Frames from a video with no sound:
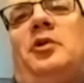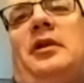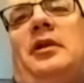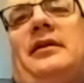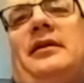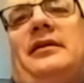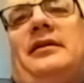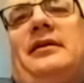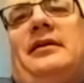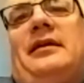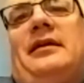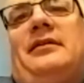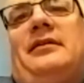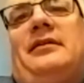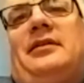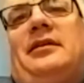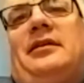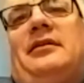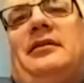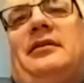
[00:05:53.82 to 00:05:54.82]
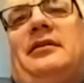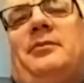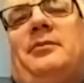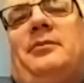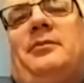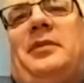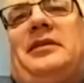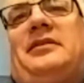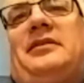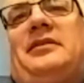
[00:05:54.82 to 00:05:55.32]
and
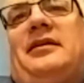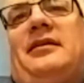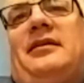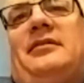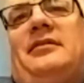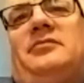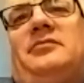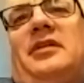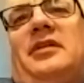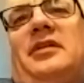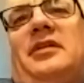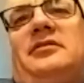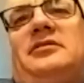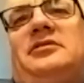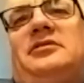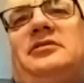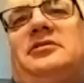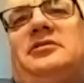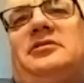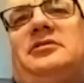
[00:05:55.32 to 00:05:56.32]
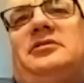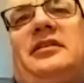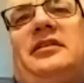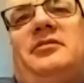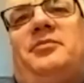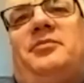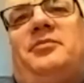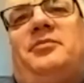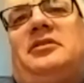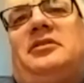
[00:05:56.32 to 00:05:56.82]
but then
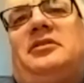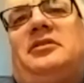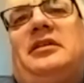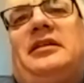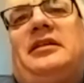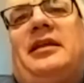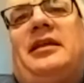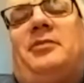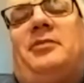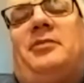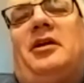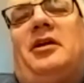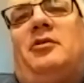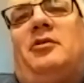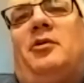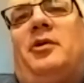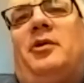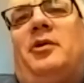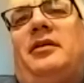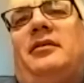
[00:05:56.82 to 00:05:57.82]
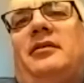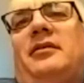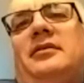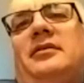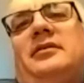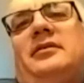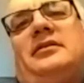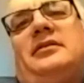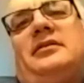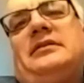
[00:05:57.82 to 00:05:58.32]
it kept on going,
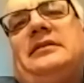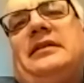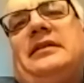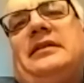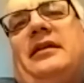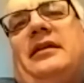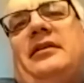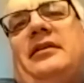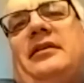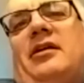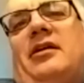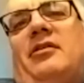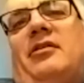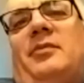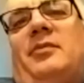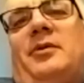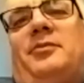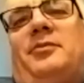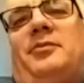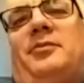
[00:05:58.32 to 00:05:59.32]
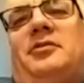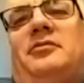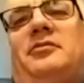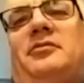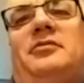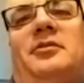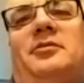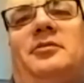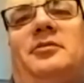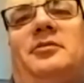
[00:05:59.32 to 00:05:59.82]
and now I'm up to
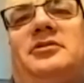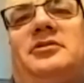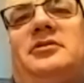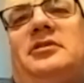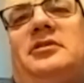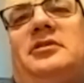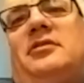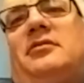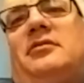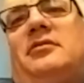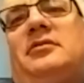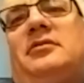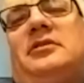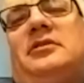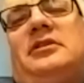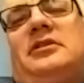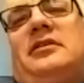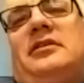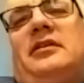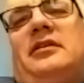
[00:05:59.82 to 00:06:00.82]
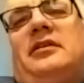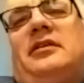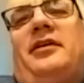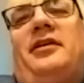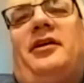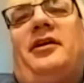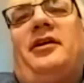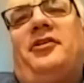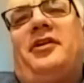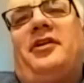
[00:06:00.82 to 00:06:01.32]
almost
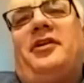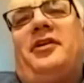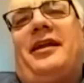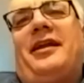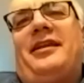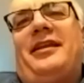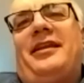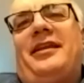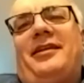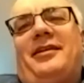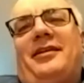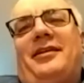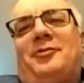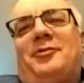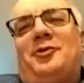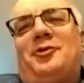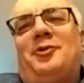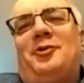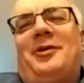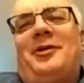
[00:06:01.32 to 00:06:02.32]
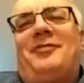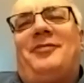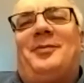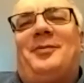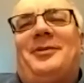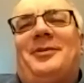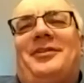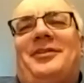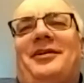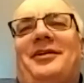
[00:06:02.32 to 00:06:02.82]
998. I'm two away from
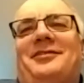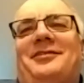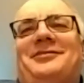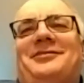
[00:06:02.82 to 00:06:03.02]
1,000.